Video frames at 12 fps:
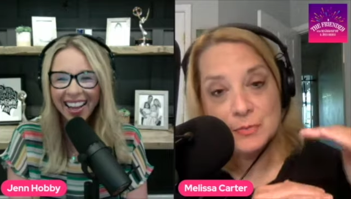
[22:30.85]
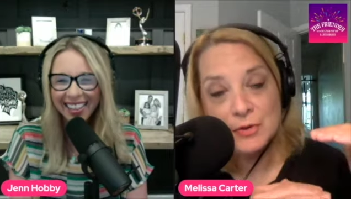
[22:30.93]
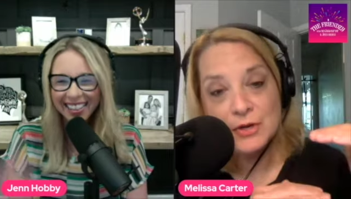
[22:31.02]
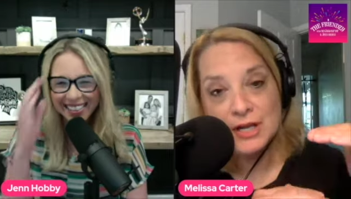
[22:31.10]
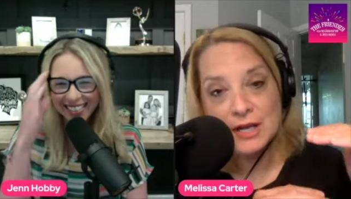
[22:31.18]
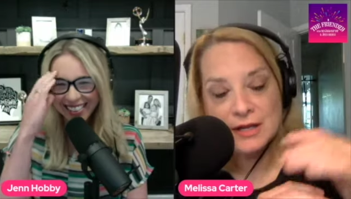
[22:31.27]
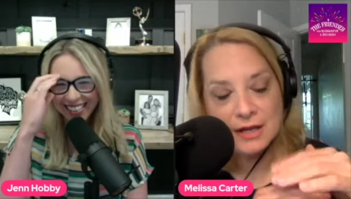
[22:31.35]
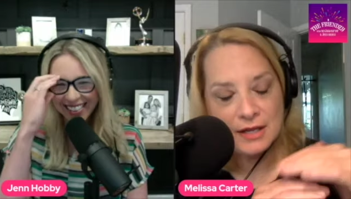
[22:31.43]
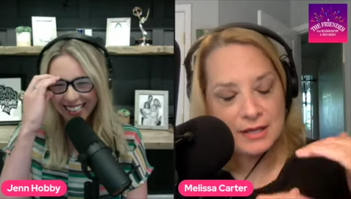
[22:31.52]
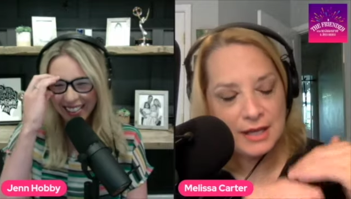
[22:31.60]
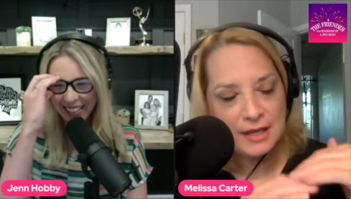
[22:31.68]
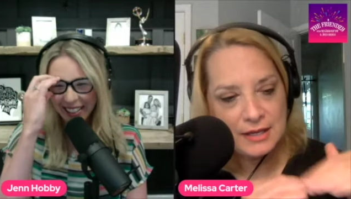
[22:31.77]
Speaker 1: put
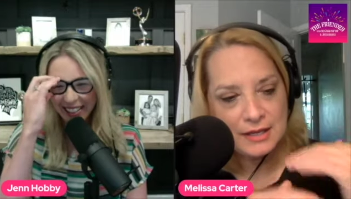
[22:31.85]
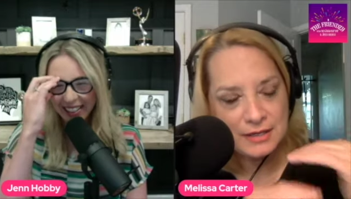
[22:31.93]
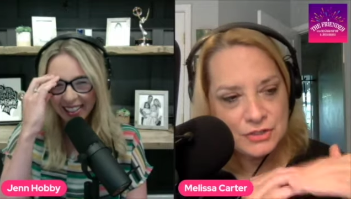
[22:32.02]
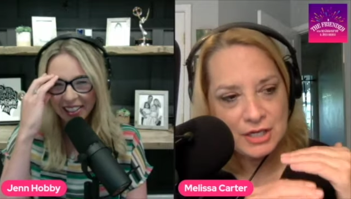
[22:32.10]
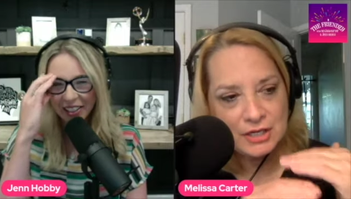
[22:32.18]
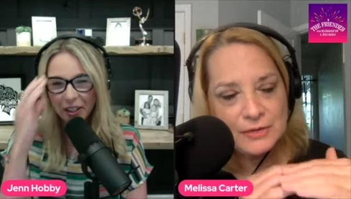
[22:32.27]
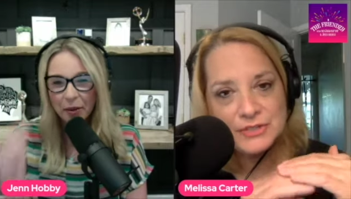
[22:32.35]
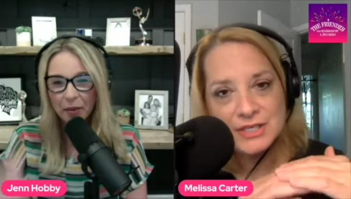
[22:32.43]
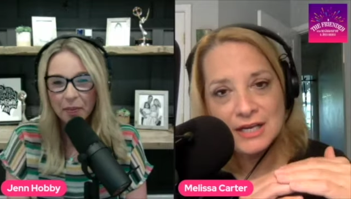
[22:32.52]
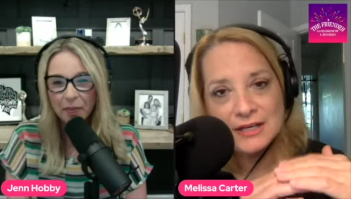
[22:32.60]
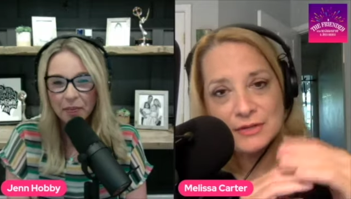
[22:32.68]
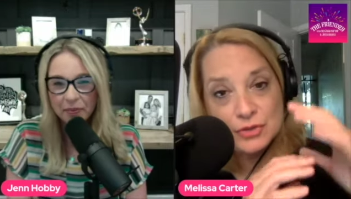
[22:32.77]
a Jell-O
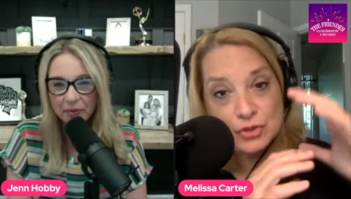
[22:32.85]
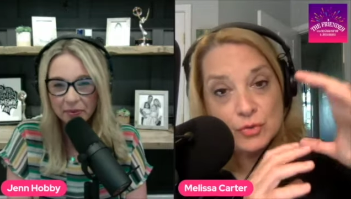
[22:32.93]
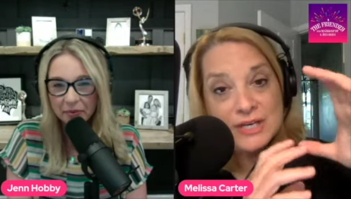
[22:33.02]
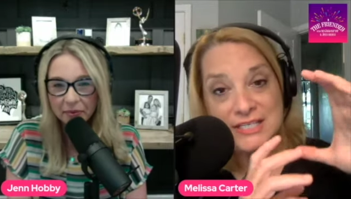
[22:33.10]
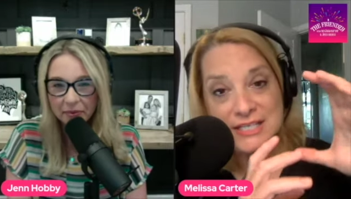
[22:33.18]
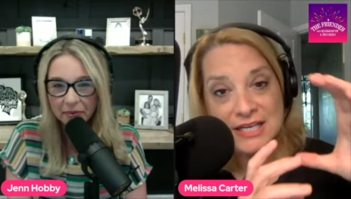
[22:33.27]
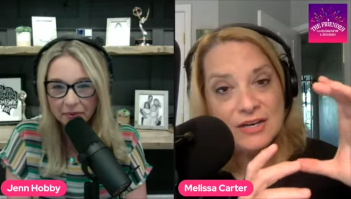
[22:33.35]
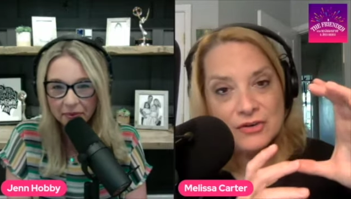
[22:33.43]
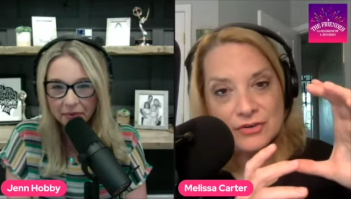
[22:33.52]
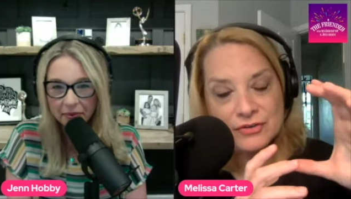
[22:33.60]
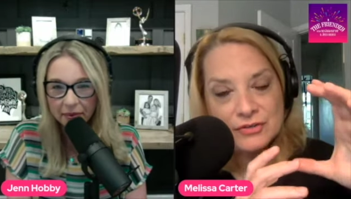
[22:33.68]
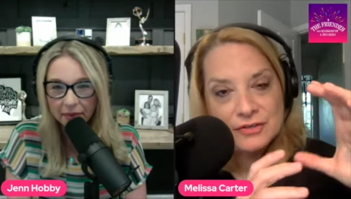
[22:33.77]
salad that was
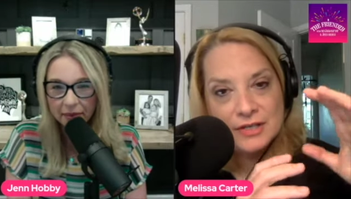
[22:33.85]
3-tiered.